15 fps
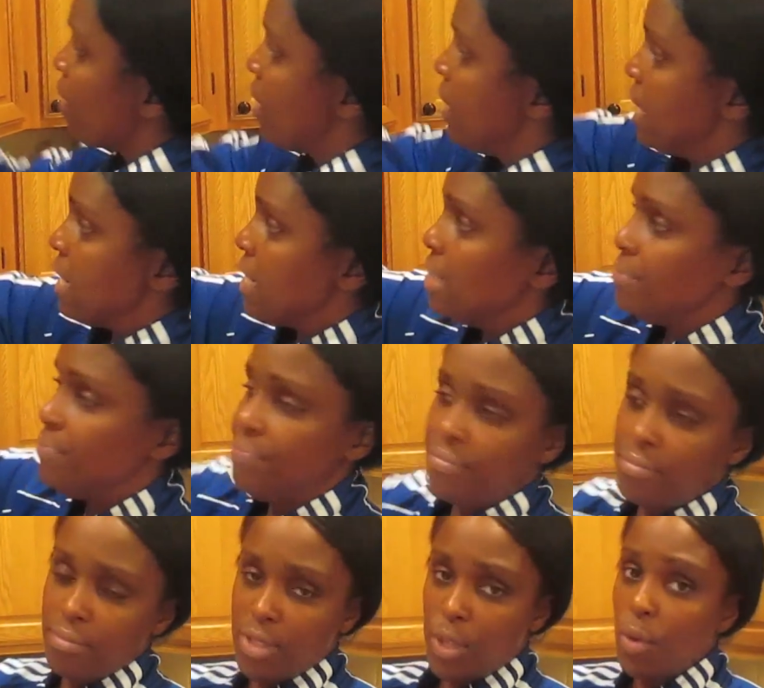And
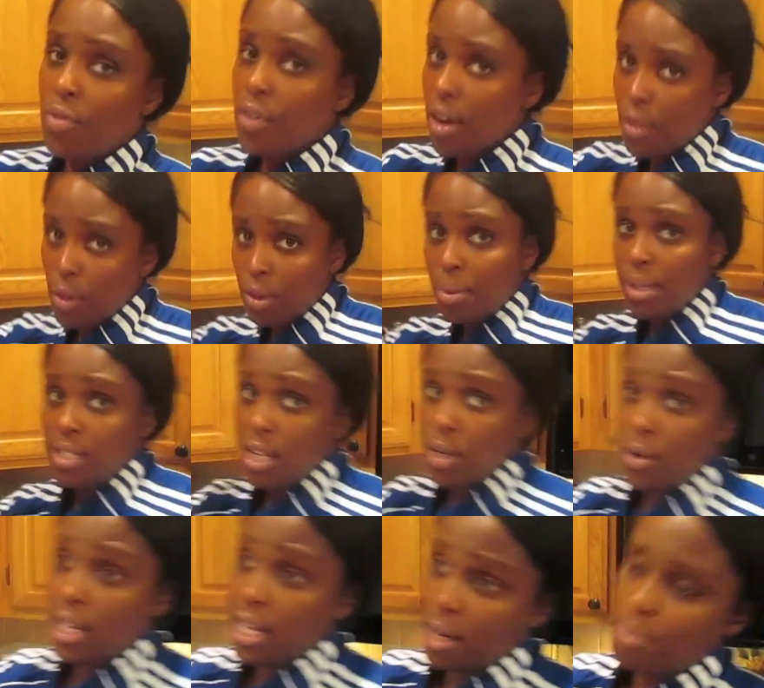so far, the only place I know
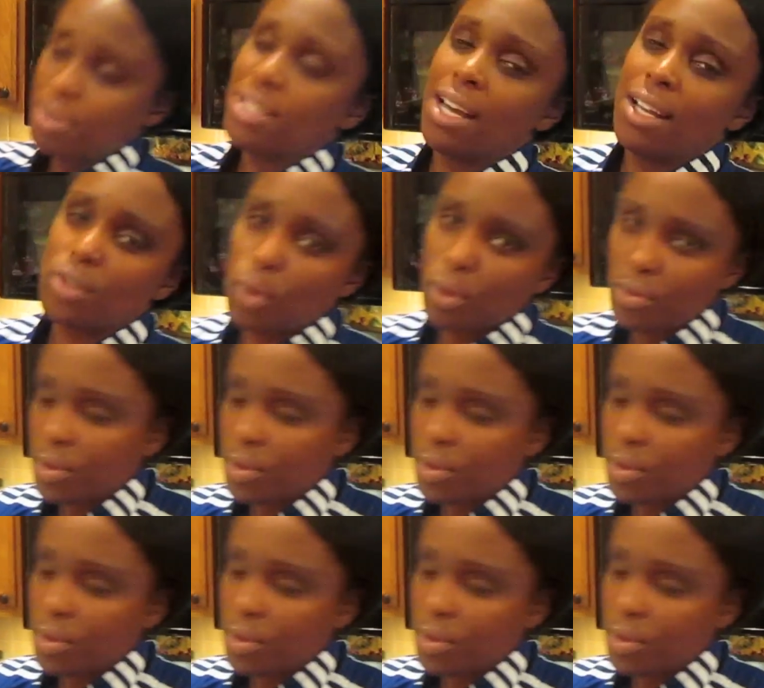to get it besides Whole